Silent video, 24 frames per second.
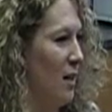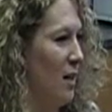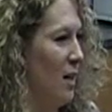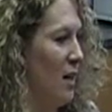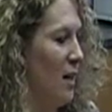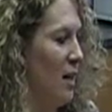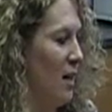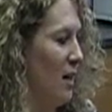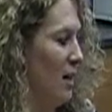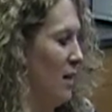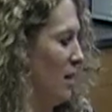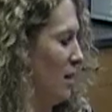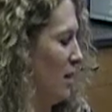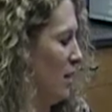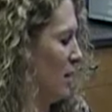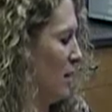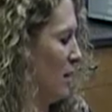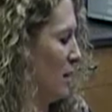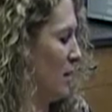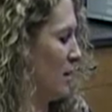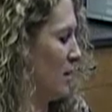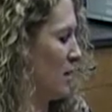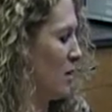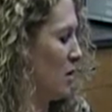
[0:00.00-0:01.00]

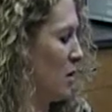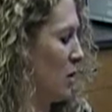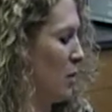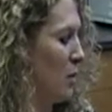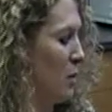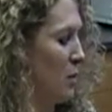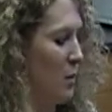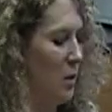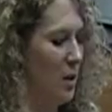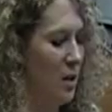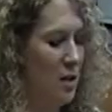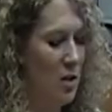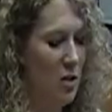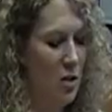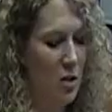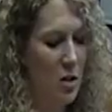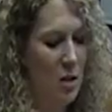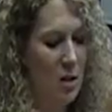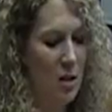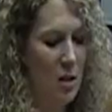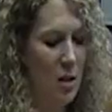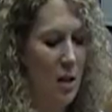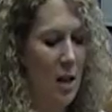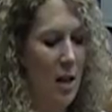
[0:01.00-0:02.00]
And so it's
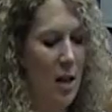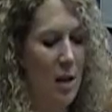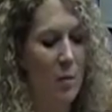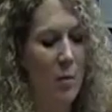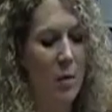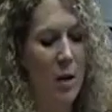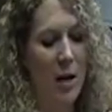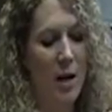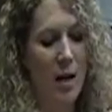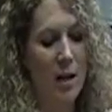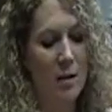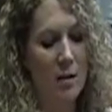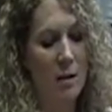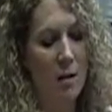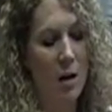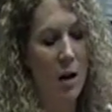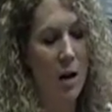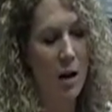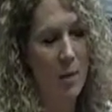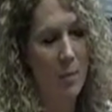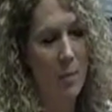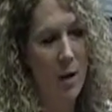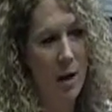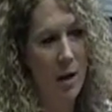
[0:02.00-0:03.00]
just a game that has a
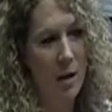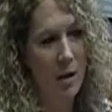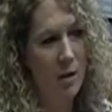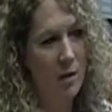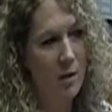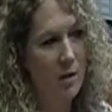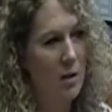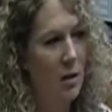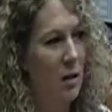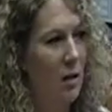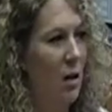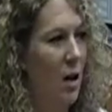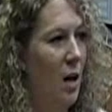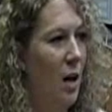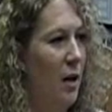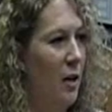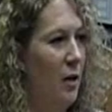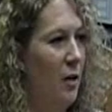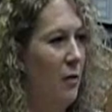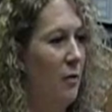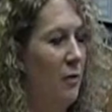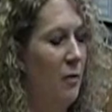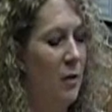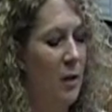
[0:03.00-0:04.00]
lot of manners, a lot
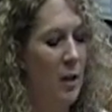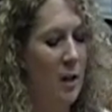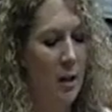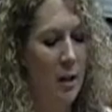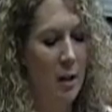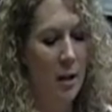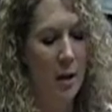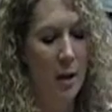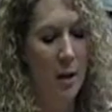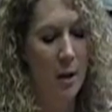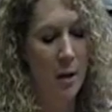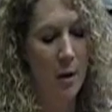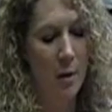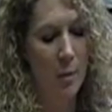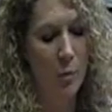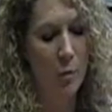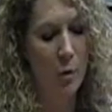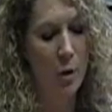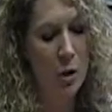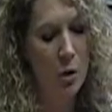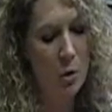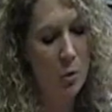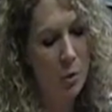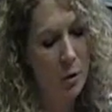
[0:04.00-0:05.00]
of
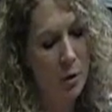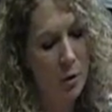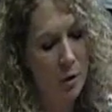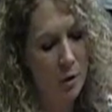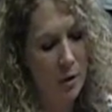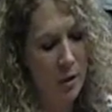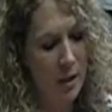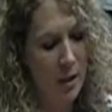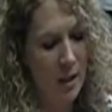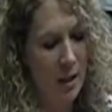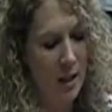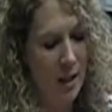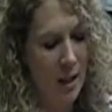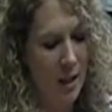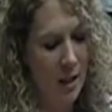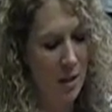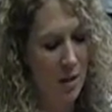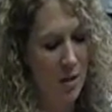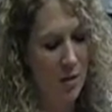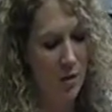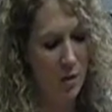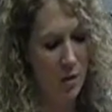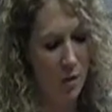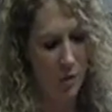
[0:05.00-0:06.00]
ritual,
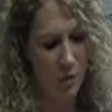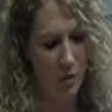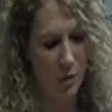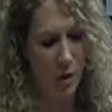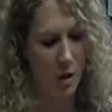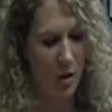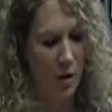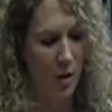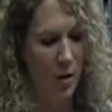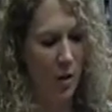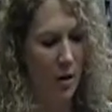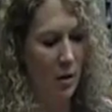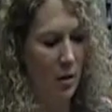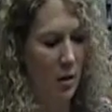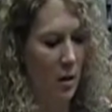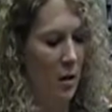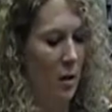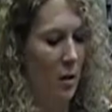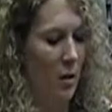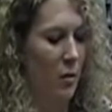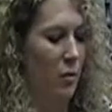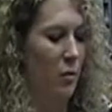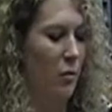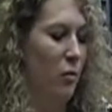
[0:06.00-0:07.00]
and it's very
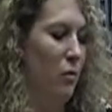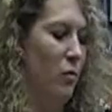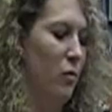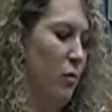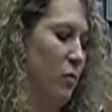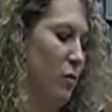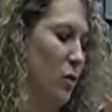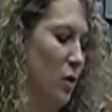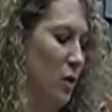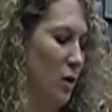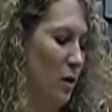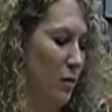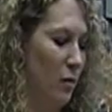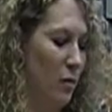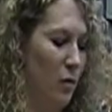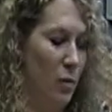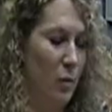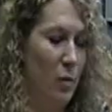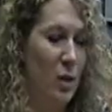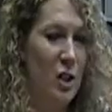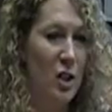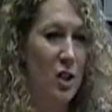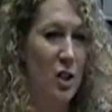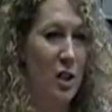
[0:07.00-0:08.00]
full of
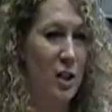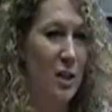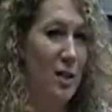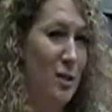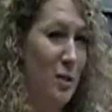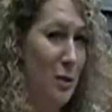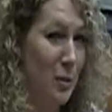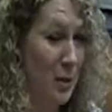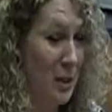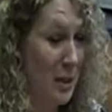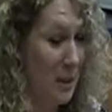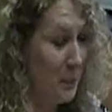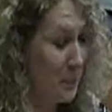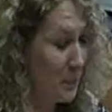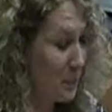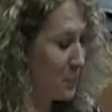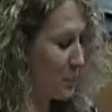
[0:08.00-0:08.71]
rich history.